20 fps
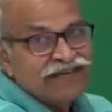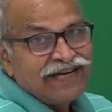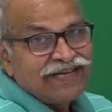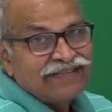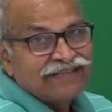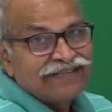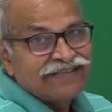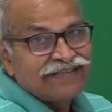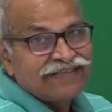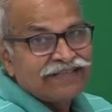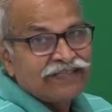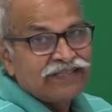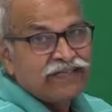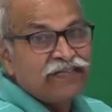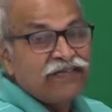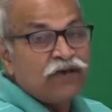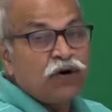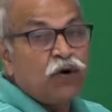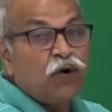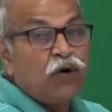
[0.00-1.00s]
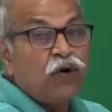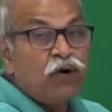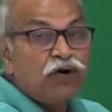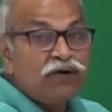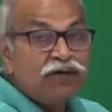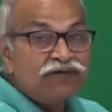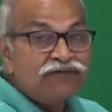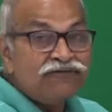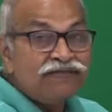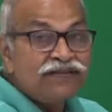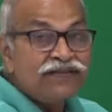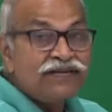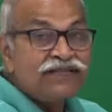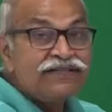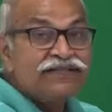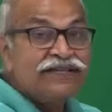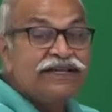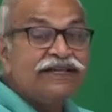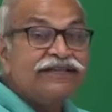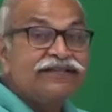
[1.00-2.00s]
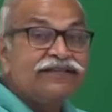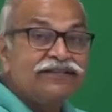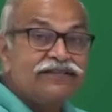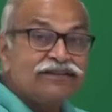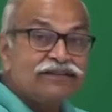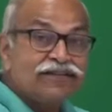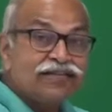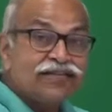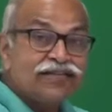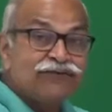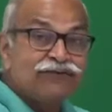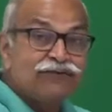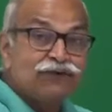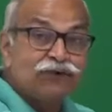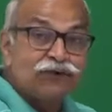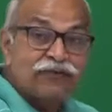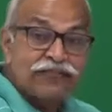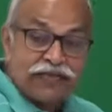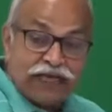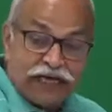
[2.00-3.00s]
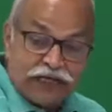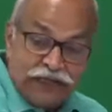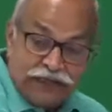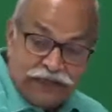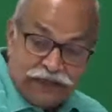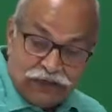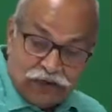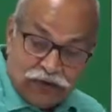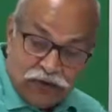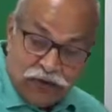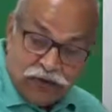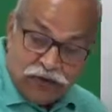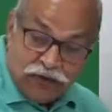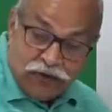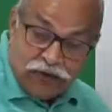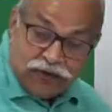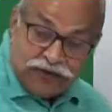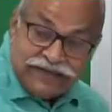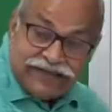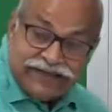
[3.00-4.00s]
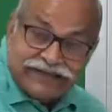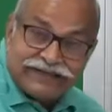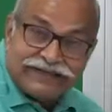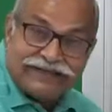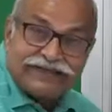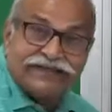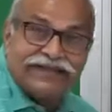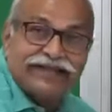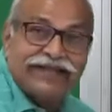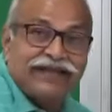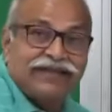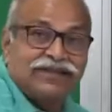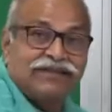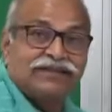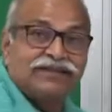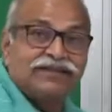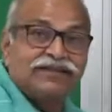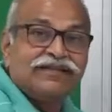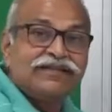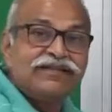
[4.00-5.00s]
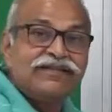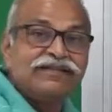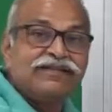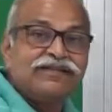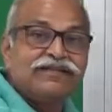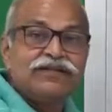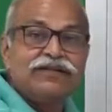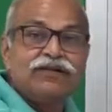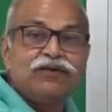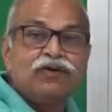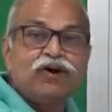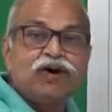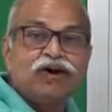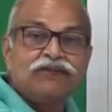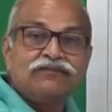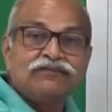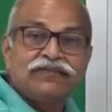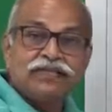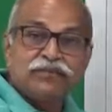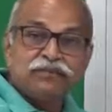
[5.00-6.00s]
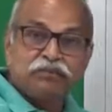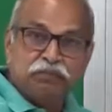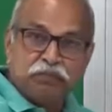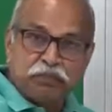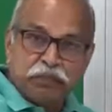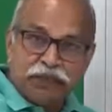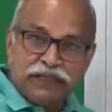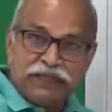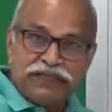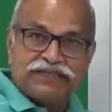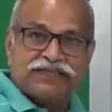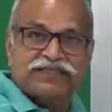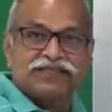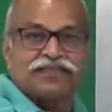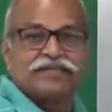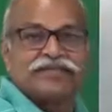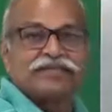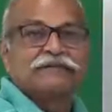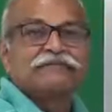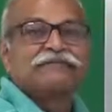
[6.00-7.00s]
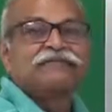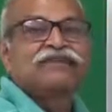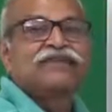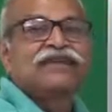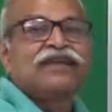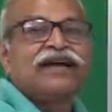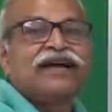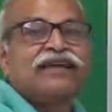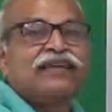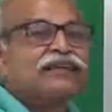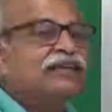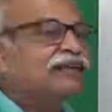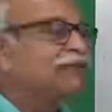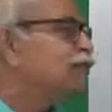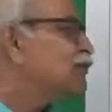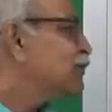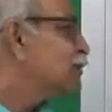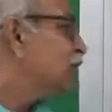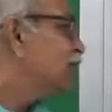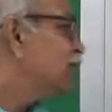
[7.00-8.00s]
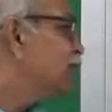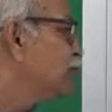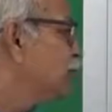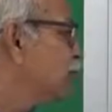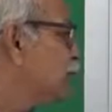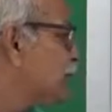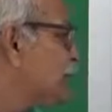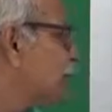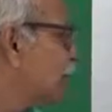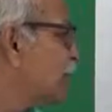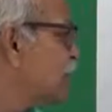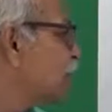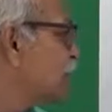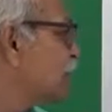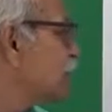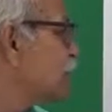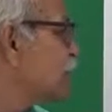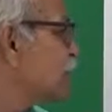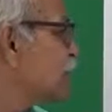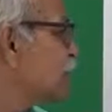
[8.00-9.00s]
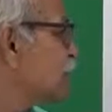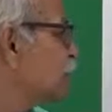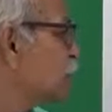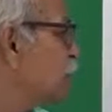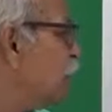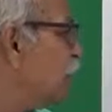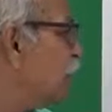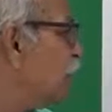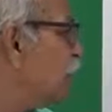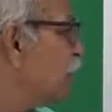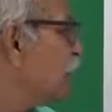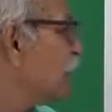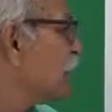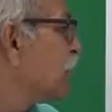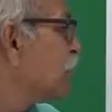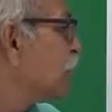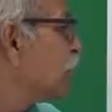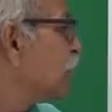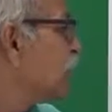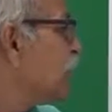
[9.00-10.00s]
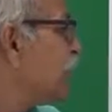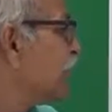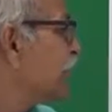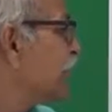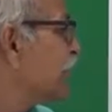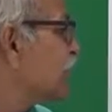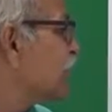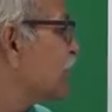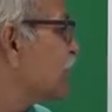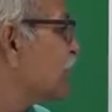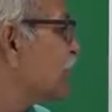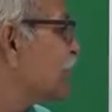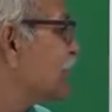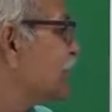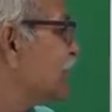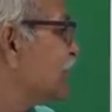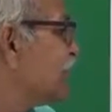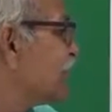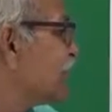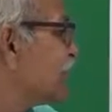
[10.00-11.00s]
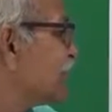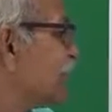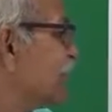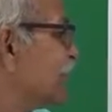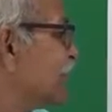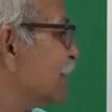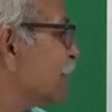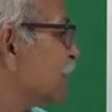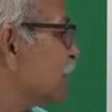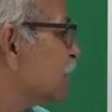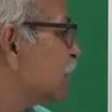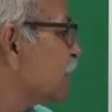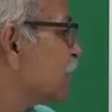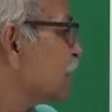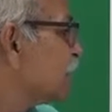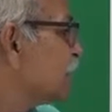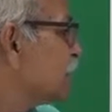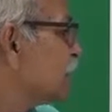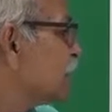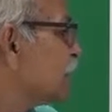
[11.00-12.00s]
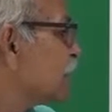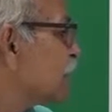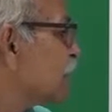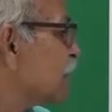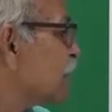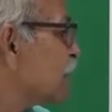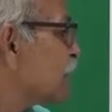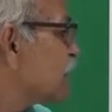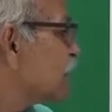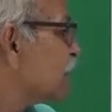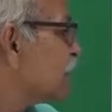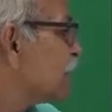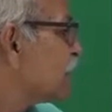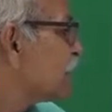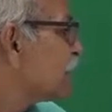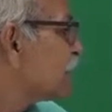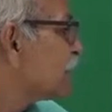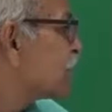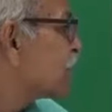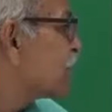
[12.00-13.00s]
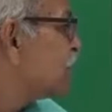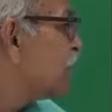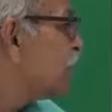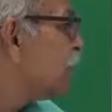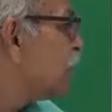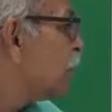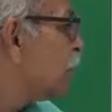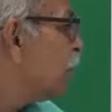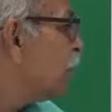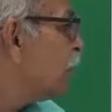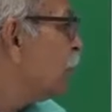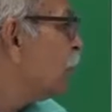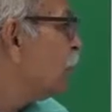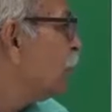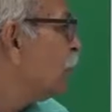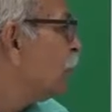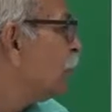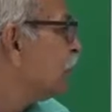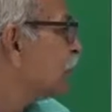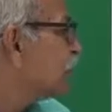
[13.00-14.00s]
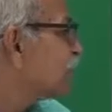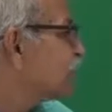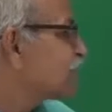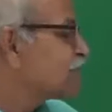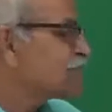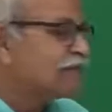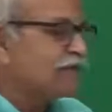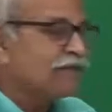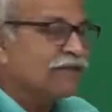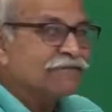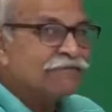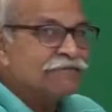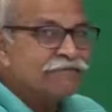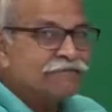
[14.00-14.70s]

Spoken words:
and string always exerts force along its length, string always pulls, and therefore, the force on this bob by the string is in this particular direction along the string.